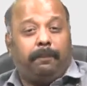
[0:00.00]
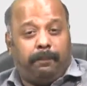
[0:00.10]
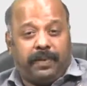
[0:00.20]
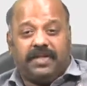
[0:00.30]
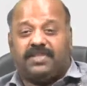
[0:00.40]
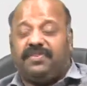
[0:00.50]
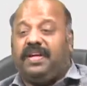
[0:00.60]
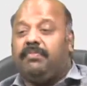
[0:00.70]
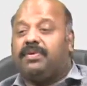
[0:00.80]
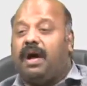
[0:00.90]
Press
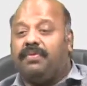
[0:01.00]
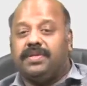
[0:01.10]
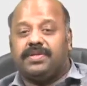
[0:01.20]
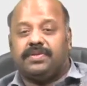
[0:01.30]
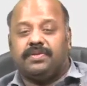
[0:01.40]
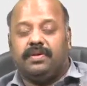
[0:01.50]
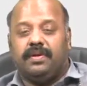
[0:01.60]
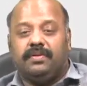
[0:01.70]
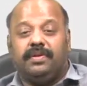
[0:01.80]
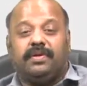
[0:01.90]
freedom covers
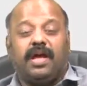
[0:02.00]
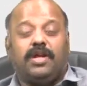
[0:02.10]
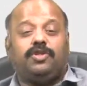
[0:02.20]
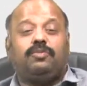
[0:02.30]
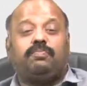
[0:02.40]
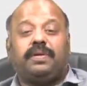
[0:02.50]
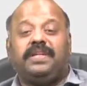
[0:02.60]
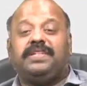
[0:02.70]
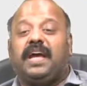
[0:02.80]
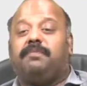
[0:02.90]
the right to
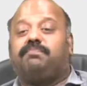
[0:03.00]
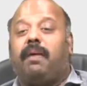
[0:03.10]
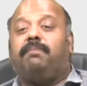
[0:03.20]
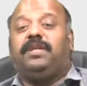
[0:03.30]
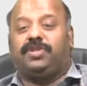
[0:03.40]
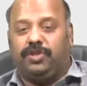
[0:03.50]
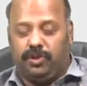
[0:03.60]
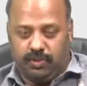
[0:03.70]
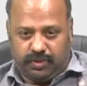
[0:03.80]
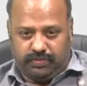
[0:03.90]
print and publish
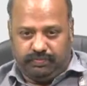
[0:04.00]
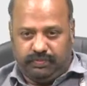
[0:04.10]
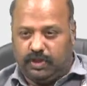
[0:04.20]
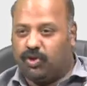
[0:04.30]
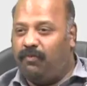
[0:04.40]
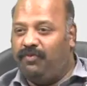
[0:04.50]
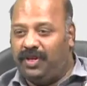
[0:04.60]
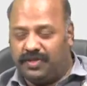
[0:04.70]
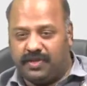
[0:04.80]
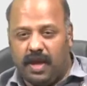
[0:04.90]
news. That's
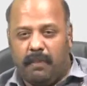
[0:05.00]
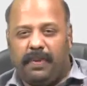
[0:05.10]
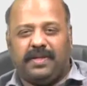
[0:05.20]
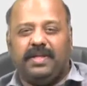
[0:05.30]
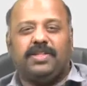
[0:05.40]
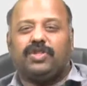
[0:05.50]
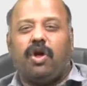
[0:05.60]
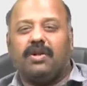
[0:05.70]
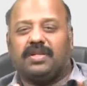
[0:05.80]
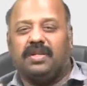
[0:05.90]
obvious. But it is
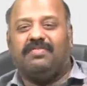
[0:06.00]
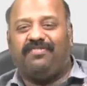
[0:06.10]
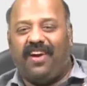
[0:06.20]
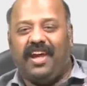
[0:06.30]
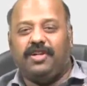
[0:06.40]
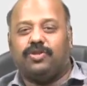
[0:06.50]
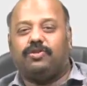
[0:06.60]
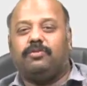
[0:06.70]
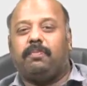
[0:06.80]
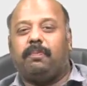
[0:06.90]
not confined
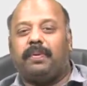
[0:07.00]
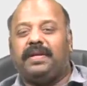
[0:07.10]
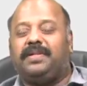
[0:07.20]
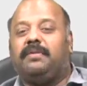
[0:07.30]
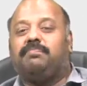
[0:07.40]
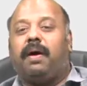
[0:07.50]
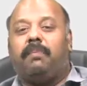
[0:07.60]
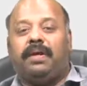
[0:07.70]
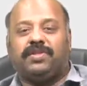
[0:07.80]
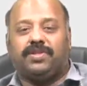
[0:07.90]
to print and
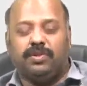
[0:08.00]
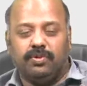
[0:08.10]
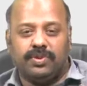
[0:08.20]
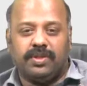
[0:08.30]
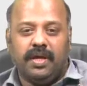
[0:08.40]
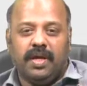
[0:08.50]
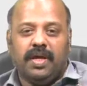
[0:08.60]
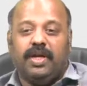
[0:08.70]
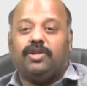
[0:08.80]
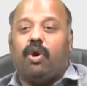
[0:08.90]
publish news.
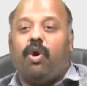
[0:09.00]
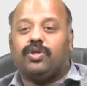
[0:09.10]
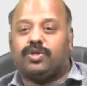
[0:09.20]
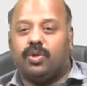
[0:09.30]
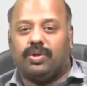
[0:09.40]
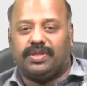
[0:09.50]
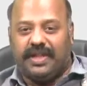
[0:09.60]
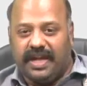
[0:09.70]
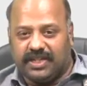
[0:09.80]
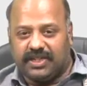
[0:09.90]
It also
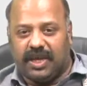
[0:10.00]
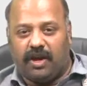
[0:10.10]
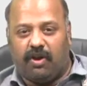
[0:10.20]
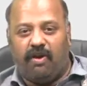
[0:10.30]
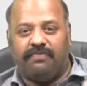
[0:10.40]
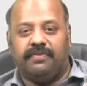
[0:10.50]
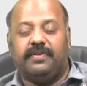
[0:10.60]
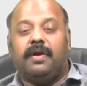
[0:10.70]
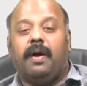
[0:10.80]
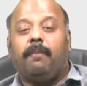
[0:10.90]
takes care of
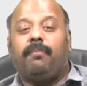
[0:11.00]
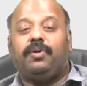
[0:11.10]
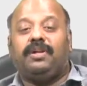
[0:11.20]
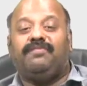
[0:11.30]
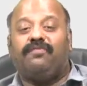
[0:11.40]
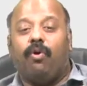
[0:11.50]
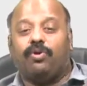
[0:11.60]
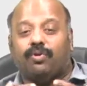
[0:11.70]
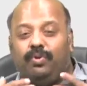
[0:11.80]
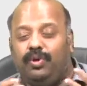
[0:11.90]
putting
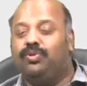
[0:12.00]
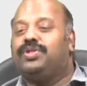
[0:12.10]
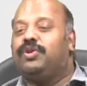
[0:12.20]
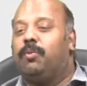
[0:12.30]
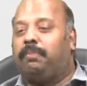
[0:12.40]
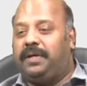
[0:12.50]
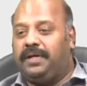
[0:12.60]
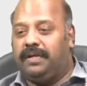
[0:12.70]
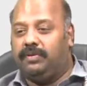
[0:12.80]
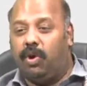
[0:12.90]
forth views and
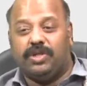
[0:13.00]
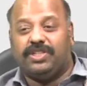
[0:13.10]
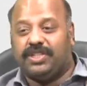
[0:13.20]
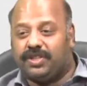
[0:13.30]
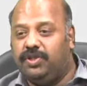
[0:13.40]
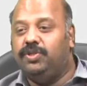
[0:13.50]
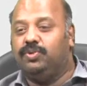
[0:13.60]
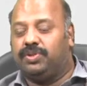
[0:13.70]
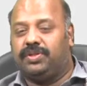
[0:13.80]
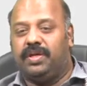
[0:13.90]
opinion, not just
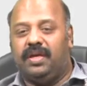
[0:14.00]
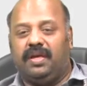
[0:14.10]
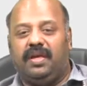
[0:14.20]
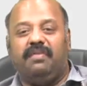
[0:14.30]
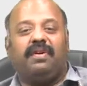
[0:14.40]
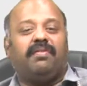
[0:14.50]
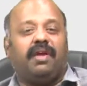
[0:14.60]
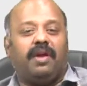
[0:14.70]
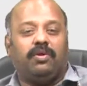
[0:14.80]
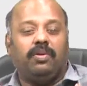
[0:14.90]
news, even
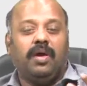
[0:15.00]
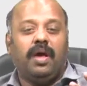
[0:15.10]
right now,